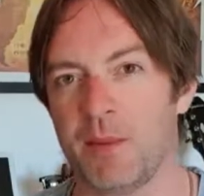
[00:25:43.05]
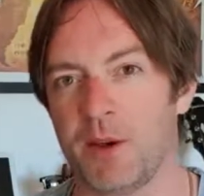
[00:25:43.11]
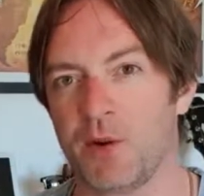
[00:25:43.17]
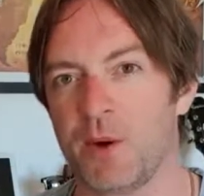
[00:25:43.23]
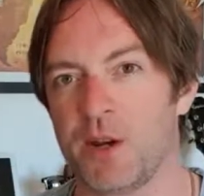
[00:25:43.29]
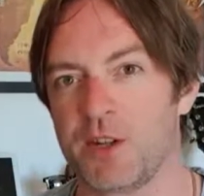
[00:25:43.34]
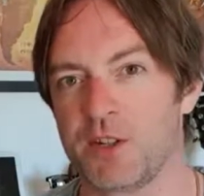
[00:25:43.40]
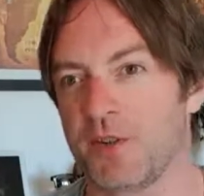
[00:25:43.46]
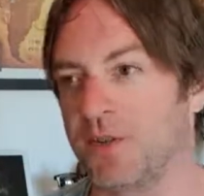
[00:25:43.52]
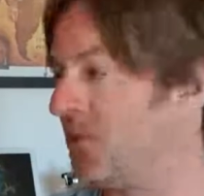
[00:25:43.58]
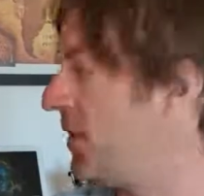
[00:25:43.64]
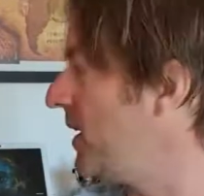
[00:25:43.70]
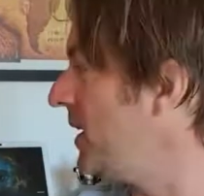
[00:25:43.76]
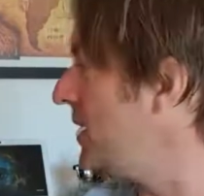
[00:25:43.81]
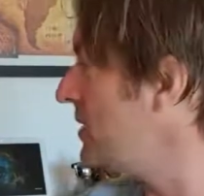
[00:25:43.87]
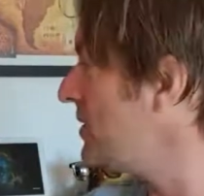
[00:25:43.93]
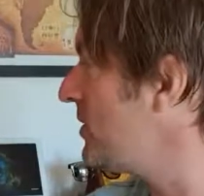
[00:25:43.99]
but question
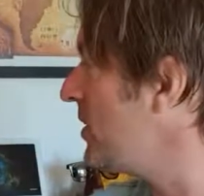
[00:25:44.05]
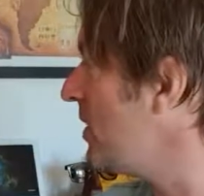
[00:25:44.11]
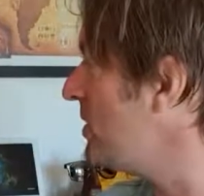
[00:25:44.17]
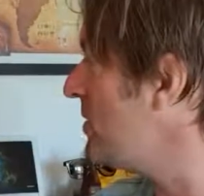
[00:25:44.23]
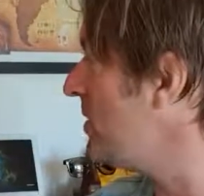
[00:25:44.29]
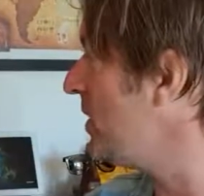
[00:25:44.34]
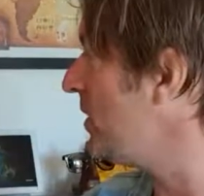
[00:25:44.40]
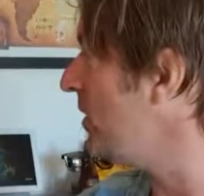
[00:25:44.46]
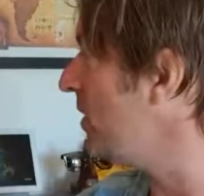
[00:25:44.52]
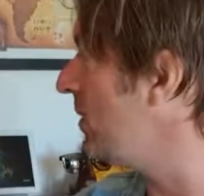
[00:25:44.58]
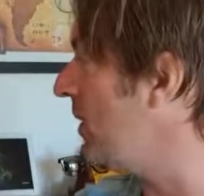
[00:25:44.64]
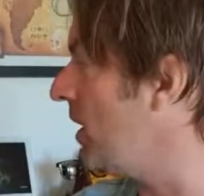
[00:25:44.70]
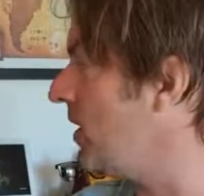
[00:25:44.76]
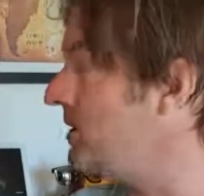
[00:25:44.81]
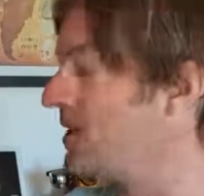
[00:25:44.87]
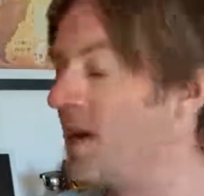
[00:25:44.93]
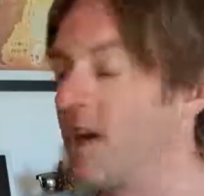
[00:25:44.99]
3 is, does the
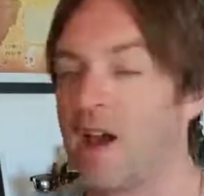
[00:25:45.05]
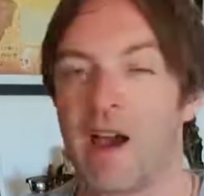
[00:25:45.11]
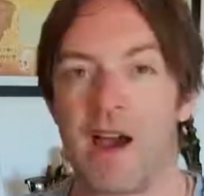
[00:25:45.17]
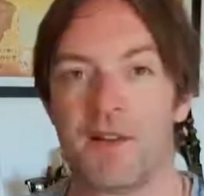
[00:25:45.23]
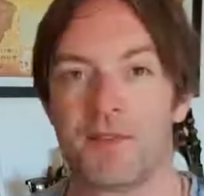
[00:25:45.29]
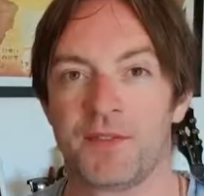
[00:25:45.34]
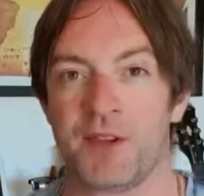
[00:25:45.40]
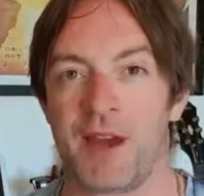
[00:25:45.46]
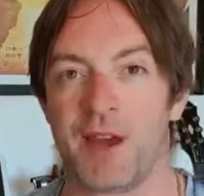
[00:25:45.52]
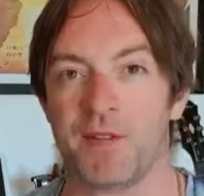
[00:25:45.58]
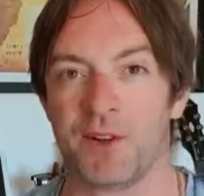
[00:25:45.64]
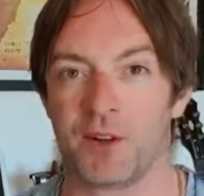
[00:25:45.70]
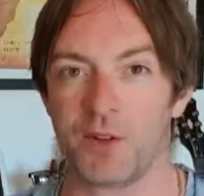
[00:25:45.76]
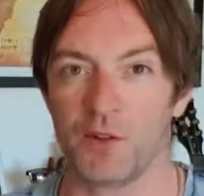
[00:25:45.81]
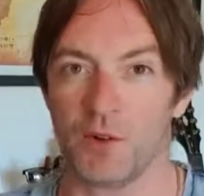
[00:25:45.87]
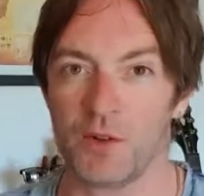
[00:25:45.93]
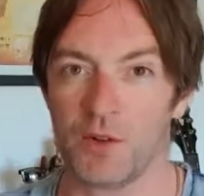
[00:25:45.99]
universe have to have
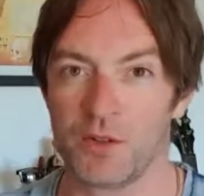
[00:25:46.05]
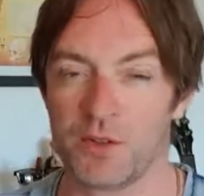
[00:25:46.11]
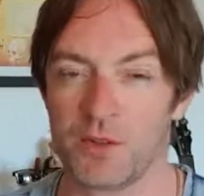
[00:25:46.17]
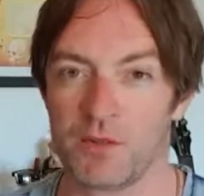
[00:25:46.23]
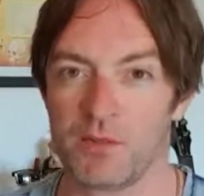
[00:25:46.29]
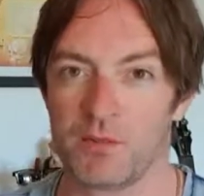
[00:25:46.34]
a cause?